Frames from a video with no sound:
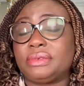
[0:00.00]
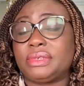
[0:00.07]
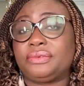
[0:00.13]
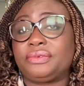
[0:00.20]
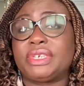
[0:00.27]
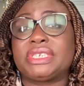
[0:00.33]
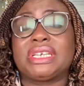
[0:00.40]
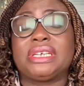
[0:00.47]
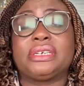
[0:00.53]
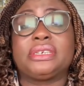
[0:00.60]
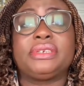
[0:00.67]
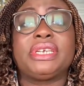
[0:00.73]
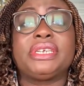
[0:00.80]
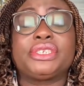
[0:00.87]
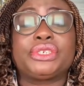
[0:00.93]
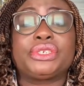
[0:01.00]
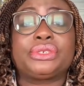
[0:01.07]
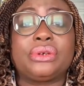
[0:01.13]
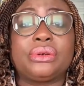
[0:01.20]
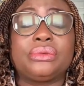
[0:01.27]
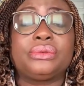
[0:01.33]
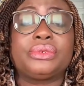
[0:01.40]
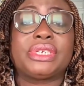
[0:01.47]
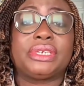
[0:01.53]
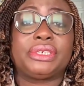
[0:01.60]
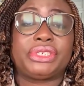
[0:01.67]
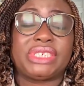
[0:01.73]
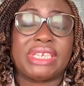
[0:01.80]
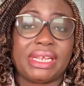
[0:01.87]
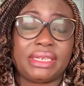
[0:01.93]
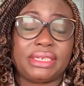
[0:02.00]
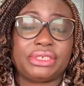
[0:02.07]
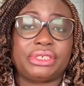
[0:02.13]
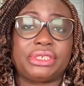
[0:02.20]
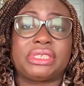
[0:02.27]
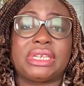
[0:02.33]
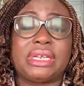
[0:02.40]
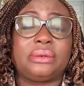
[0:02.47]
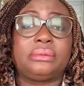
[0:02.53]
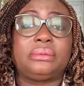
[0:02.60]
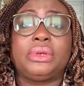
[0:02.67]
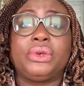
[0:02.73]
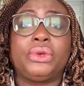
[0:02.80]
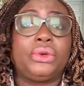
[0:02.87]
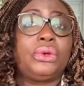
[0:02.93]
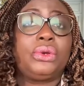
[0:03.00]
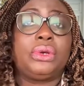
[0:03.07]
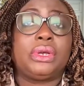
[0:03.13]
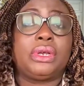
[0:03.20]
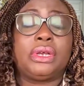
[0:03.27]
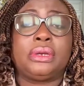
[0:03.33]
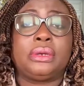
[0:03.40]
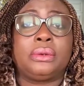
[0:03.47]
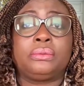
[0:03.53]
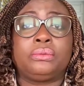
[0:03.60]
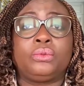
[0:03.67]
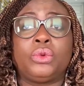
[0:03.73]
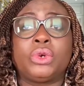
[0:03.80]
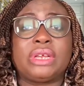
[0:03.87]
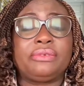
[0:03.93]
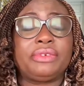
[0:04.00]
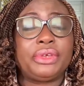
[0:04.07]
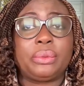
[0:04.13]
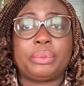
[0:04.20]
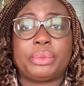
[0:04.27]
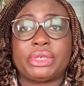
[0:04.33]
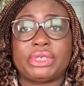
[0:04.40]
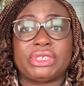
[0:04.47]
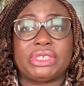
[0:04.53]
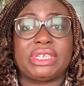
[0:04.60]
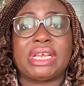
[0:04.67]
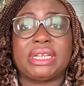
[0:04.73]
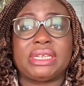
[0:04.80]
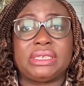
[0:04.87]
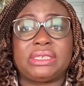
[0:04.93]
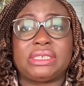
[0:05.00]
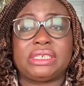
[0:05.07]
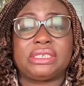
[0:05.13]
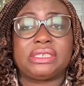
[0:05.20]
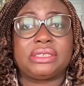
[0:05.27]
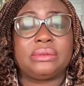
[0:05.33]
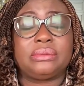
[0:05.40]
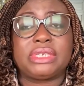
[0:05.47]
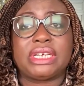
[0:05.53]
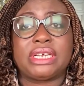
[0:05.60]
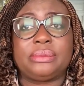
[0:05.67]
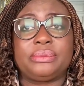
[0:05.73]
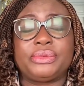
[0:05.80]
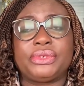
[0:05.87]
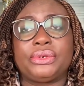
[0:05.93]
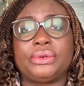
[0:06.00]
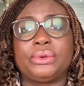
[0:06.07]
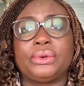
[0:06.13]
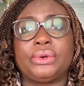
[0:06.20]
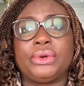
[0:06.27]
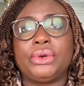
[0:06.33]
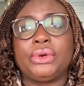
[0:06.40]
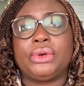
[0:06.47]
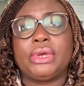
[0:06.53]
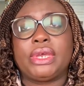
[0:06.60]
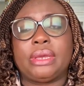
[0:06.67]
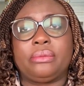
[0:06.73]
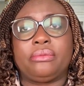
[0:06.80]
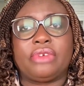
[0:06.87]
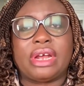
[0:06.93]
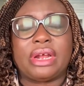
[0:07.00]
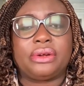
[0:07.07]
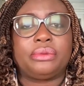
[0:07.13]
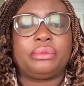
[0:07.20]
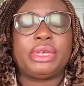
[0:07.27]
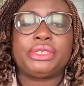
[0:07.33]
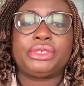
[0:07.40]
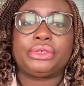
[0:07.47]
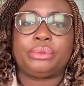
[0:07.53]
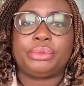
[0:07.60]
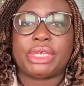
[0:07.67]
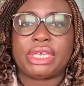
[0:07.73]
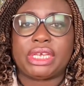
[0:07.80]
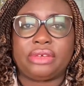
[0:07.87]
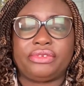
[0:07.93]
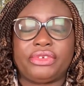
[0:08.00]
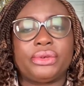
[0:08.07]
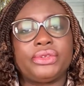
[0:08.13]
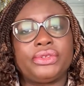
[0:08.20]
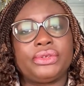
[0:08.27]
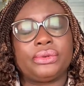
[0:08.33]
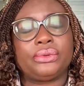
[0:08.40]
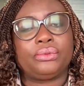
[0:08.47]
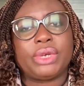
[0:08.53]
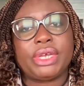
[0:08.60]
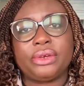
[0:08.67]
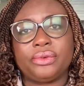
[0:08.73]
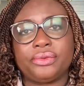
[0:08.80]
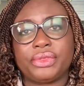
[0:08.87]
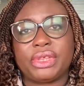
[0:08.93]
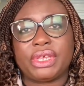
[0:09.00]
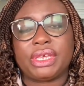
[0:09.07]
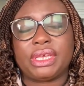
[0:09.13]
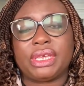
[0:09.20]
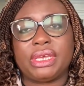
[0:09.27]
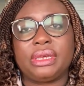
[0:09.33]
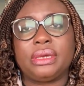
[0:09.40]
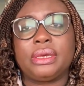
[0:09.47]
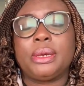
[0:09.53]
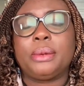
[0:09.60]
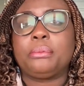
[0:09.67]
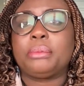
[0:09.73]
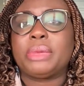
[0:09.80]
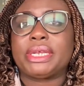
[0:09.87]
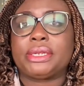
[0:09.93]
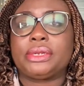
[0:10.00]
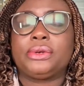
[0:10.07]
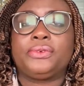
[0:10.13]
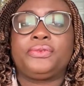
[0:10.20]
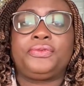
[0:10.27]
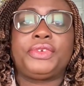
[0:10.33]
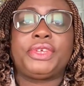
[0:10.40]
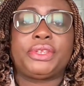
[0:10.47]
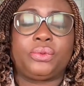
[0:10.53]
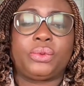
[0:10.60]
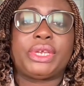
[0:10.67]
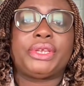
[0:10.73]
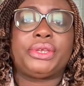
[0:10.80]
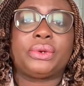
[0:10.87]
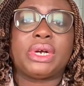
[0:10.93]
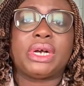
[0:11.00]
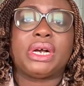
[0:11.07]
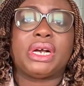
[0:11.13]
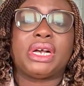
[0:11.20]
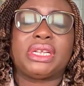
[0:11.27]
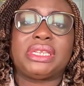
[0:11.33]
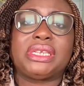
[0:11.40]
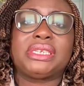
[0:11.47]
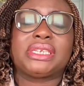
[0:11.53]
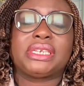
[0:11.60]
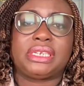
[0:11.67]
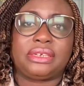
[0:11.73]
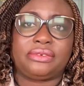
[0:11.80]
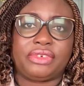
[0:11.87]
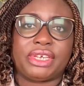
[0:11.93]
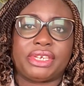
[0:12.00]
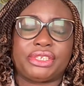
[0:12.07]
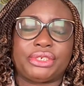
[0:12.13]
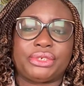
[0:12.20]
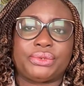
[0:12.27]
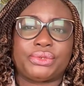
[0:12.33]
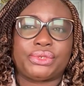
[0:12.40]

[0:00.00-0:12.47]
Difference can create struggles and challenges. And whatever your personality, sometimes your environment, your behaviors, your way of thinking might not fit where you are, and this can affect you.